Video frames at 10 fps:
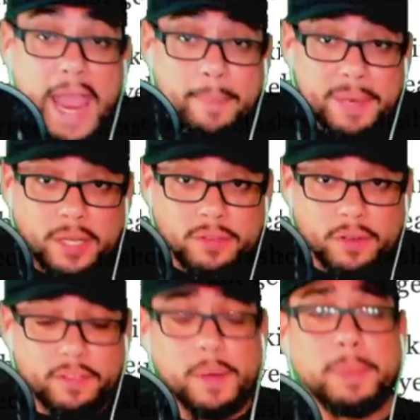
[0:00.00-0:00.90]
happening to the
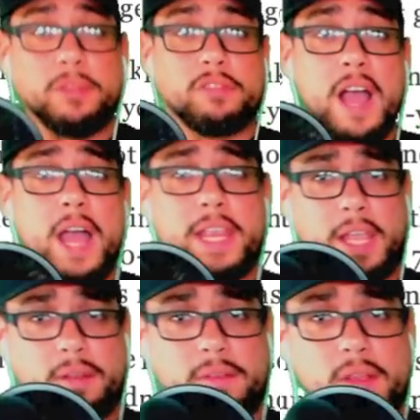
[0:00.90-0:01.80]
sleeping
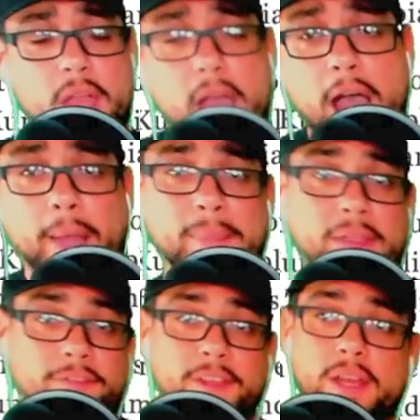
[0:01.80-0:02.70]
giant. I
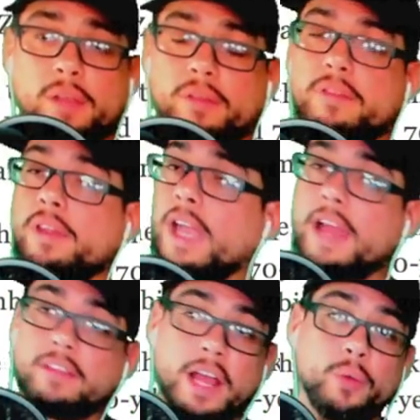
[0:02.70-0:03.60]
made videos, so you
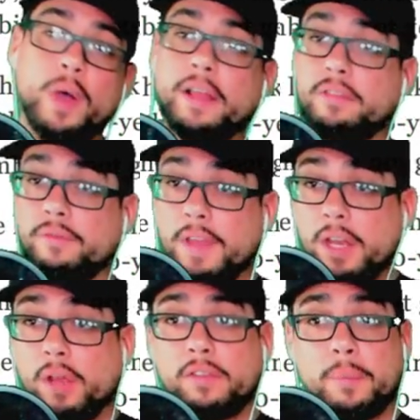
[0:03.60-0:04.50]
guys gotta watch the
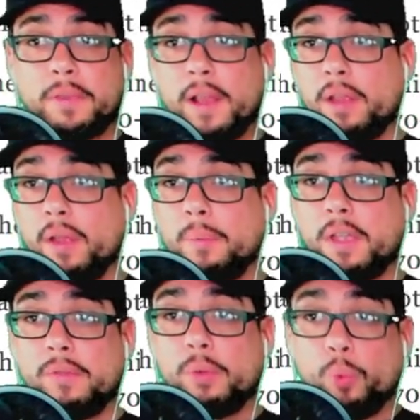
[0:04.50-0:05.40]
videos. I'm telling you, I'm
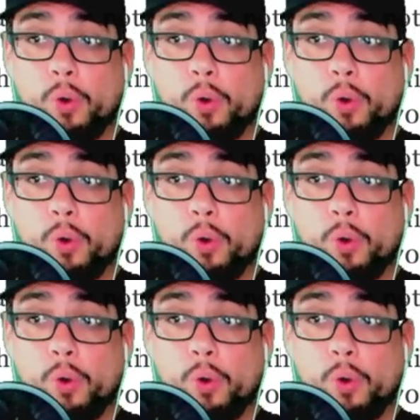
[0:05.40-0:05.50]
giving